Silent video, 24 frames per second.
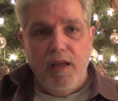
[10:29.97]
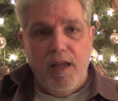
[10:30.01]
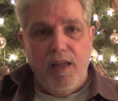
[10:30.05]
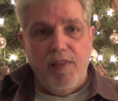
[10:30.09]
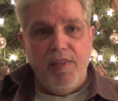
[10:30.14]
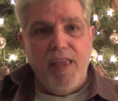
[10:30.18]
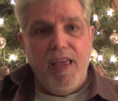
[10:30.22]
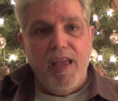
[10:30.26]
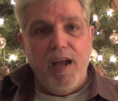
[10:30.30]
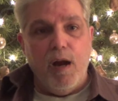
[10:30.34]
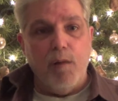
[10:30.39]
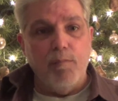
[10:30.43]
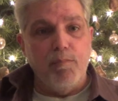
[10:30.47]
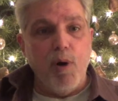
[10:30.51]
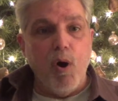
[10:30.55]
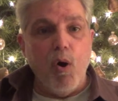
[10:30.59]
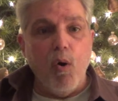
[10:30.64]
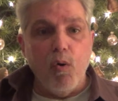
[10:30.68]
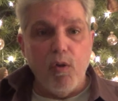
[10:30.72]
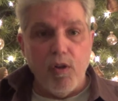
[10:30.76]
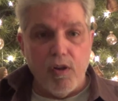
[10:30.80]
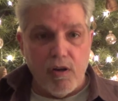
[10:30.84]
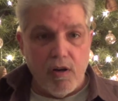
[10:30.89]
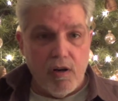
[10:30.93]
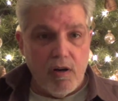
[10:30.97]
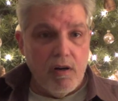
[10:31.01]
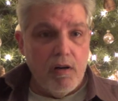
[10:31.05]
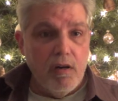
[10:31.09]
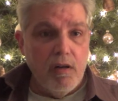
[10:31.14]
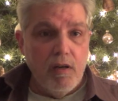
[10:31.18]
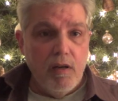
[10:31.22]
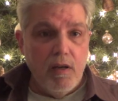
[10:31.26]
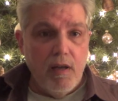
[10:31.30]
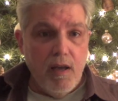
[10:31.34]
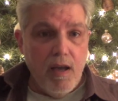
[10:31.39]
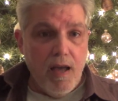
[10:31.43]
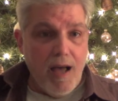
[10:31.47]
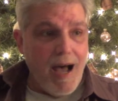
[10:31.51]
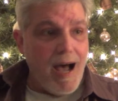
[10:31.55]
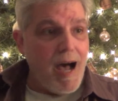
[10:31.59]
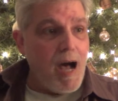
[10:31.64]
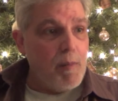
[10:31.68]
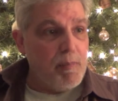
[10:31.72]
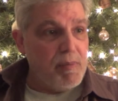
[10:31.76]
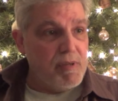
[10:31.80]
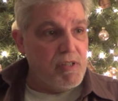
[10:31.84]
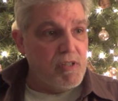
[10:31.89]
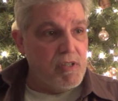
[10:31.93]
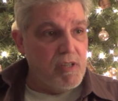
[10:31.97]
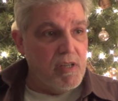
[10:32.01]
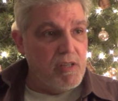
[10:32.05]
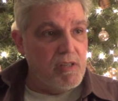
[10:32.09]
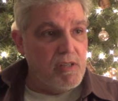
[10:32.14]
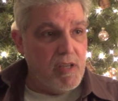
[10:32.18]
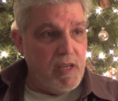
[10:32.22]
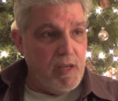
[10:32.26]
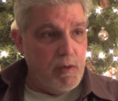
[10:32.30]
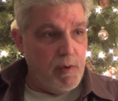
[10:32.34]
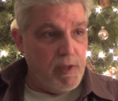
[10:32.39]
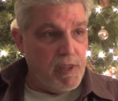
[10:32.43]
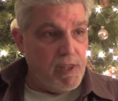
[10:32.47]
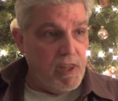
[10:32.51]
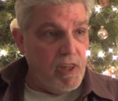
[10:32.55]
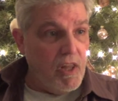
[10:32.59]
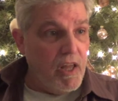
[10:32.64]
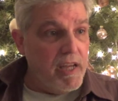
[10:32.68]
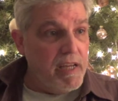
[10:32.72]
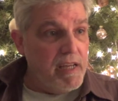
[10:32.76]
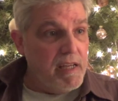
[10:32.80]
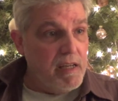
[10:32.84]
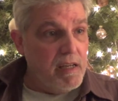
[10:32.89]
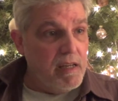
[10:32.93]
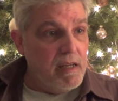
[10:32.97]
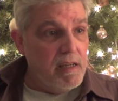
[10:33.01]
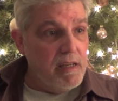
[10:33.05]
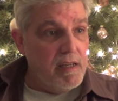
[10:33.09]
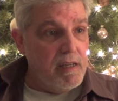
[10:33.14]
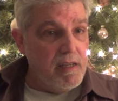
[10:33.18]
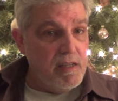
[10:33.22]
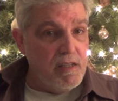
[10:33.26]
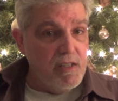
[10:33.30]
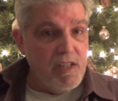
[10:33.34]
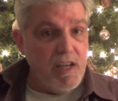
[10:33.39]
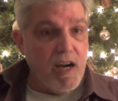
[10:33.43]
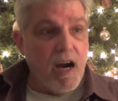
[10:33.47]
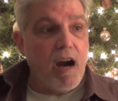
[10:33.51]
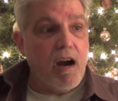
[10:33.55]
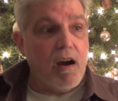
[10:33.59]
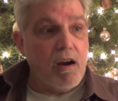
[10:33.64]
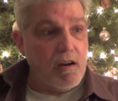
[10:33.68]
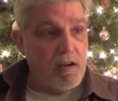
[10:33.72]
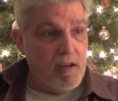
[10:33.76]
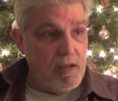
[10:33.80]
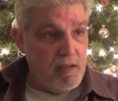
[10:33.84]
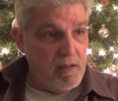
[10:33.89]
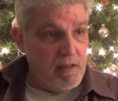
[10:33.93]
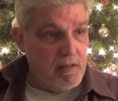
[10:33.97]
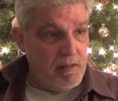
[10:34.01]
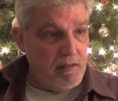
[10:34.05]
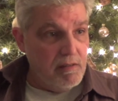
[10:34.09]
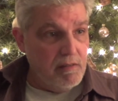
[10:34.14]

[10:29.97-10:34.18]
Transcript: and they are polar opposites with light, dark.